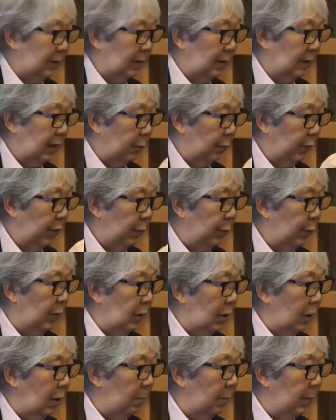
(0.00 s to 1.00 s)
that we would
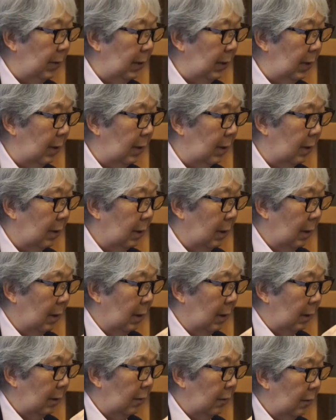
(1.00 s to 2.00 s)
not be a
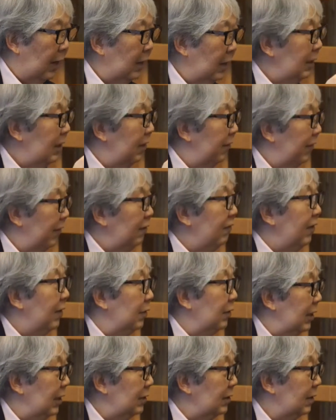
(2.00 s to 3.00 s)
grant-giving
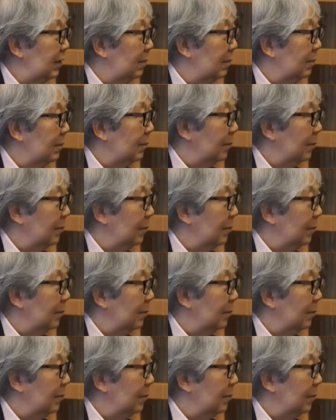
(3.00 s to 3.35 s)
foundation.